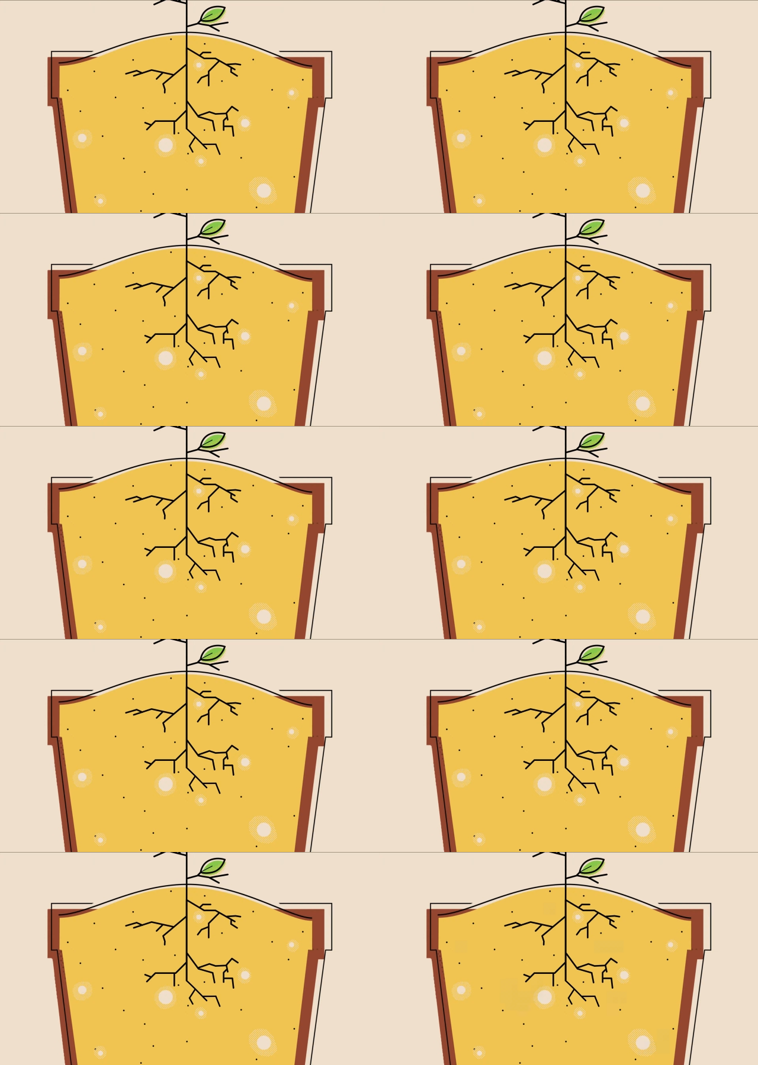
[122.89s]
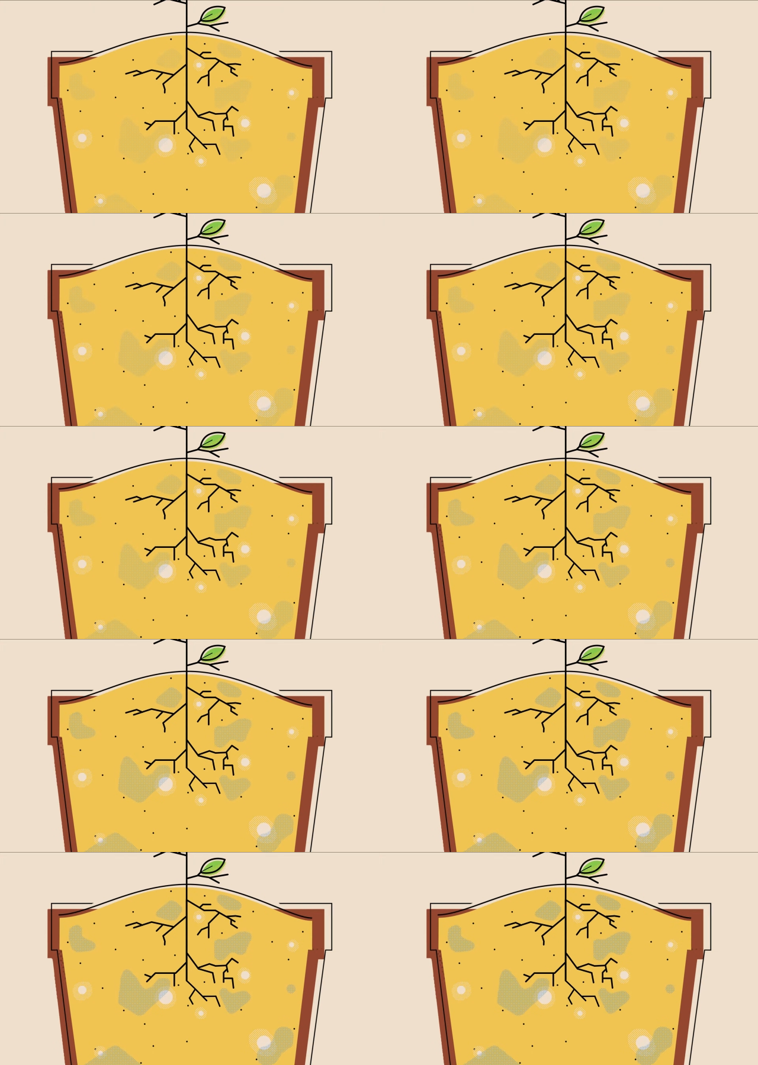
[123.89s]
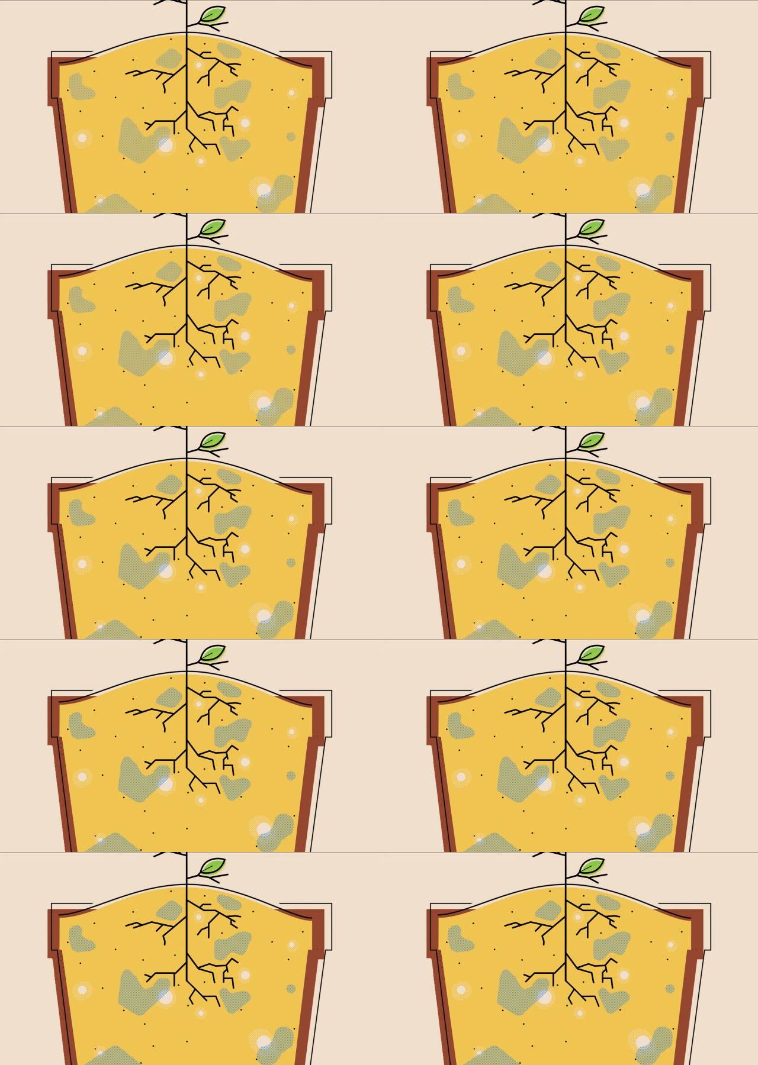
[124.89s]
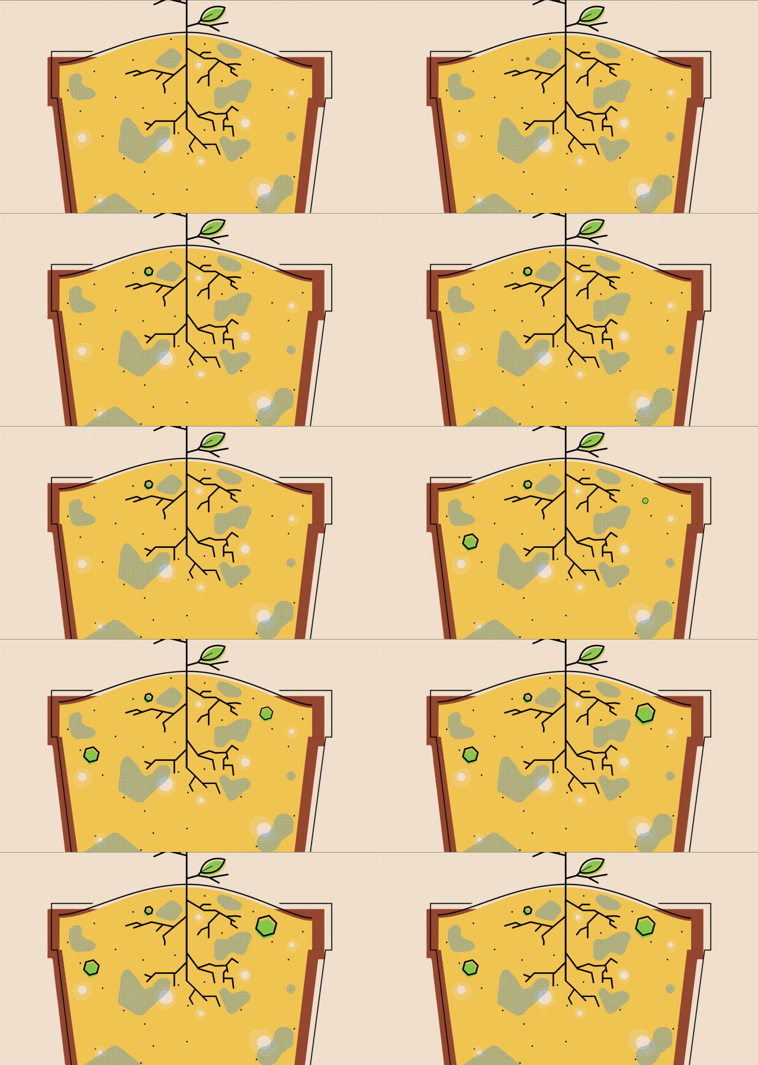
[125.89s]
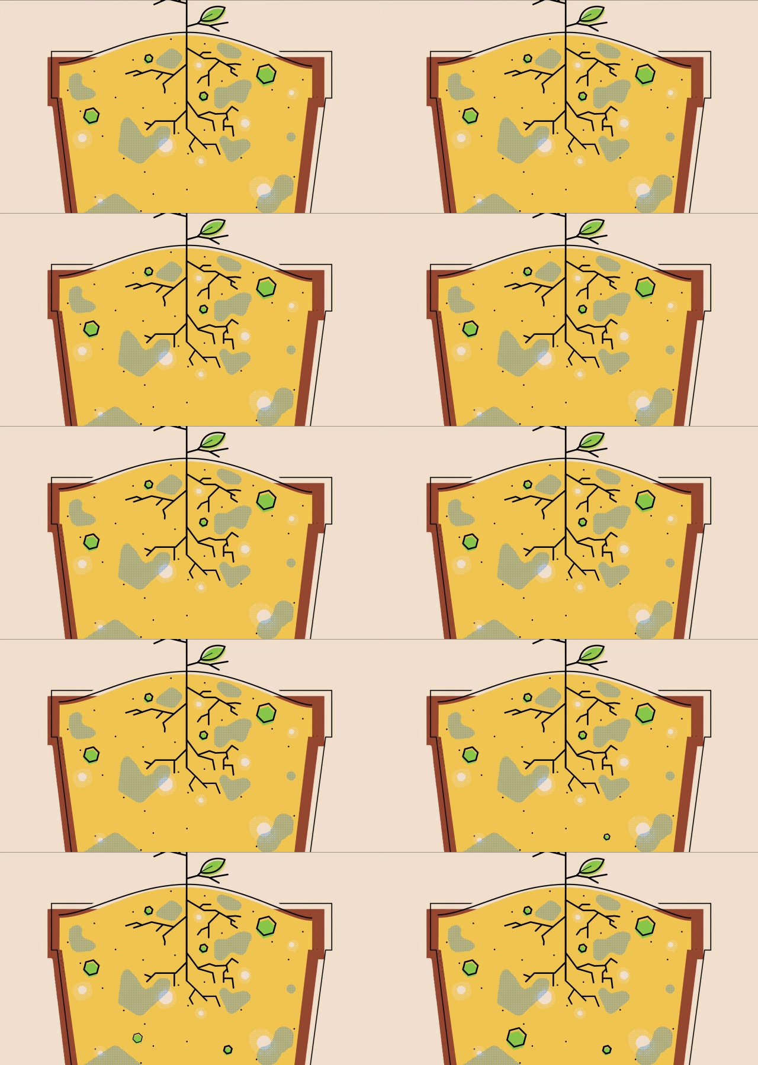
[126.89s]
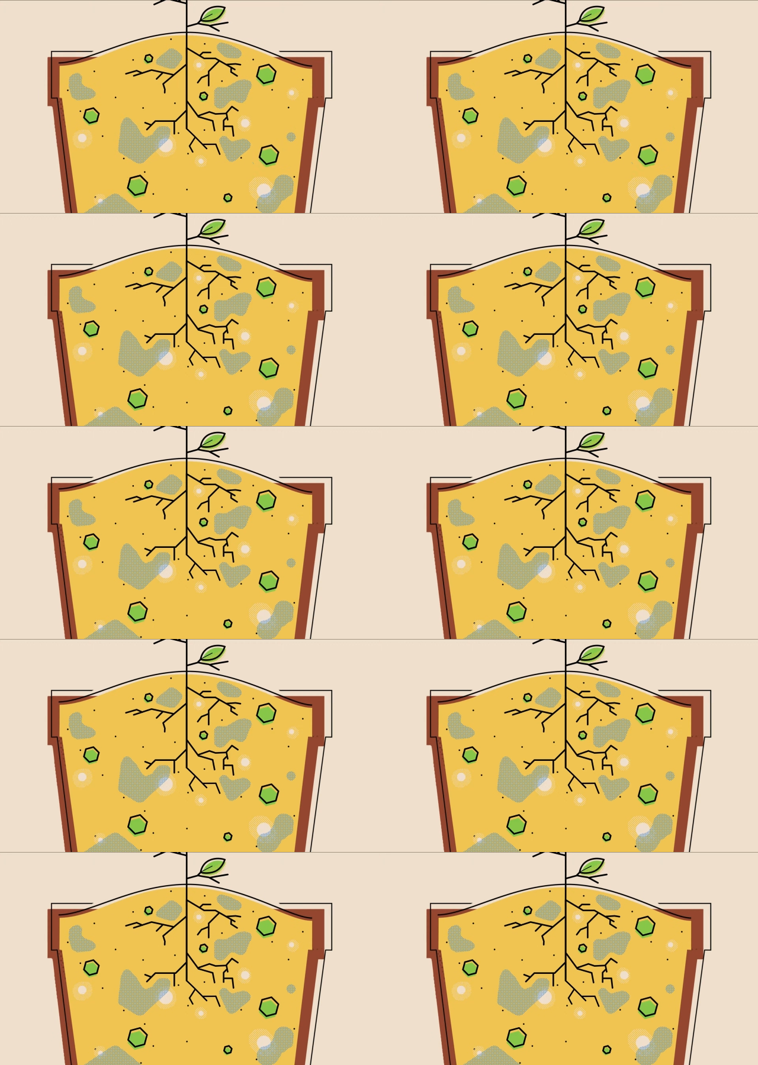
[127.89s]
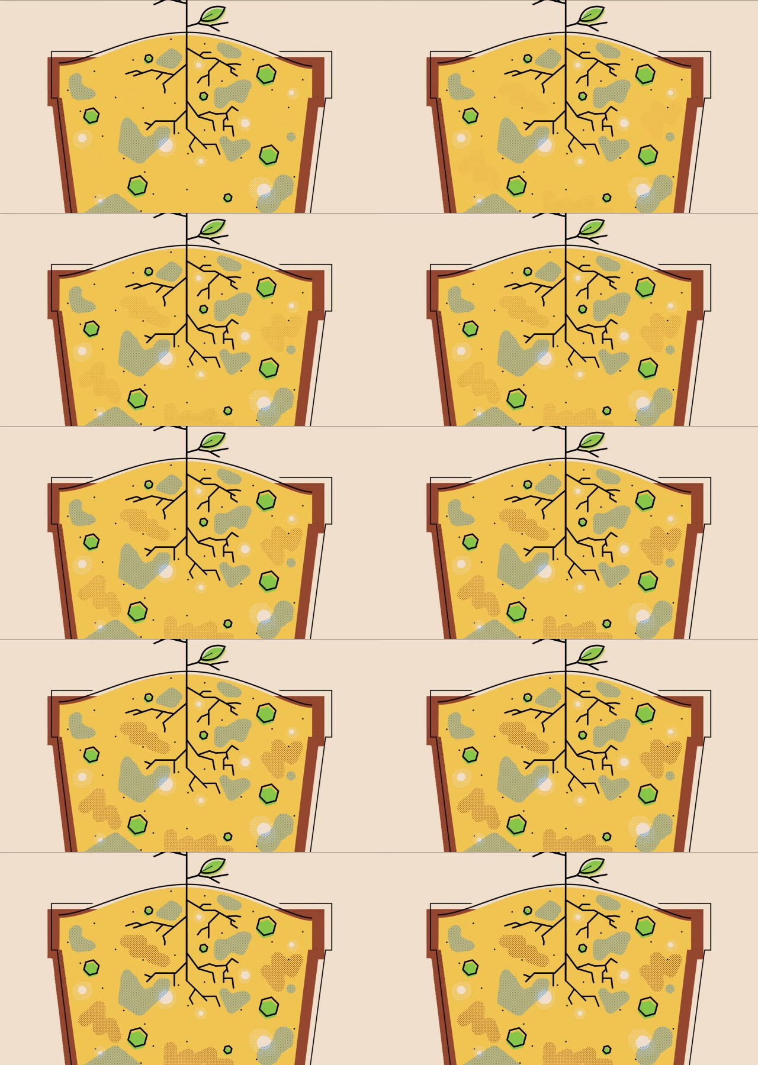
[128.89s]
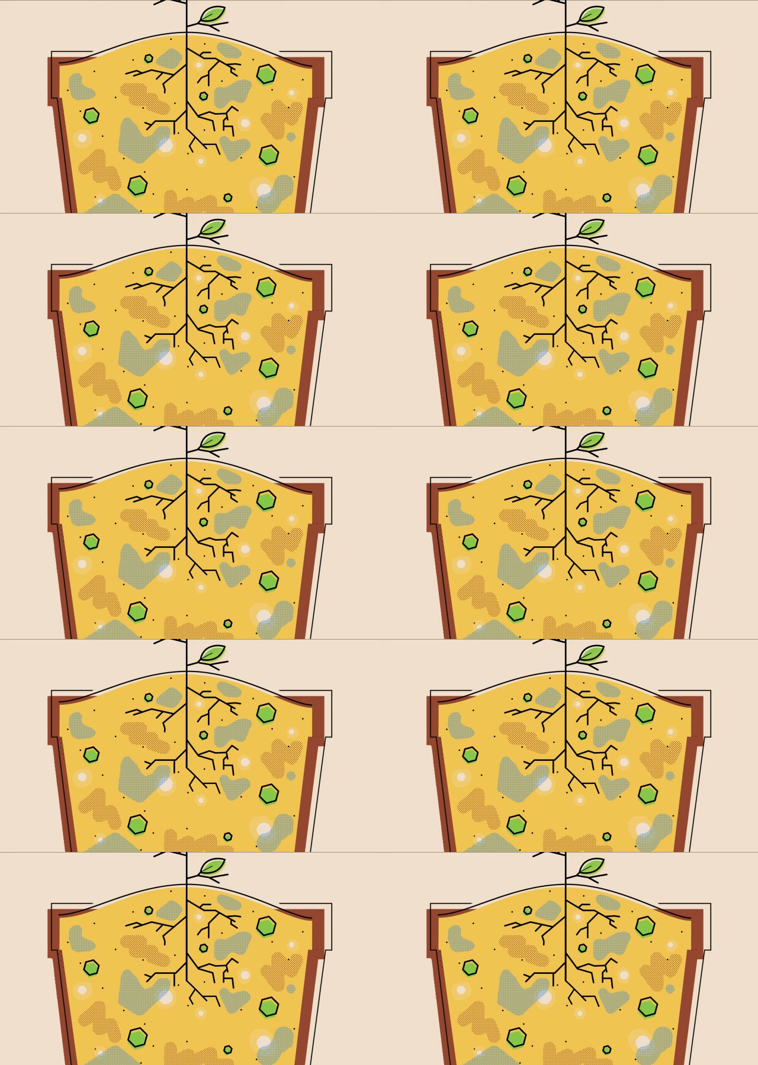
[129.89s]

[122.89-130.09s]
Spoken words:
[unreadable: no face in view]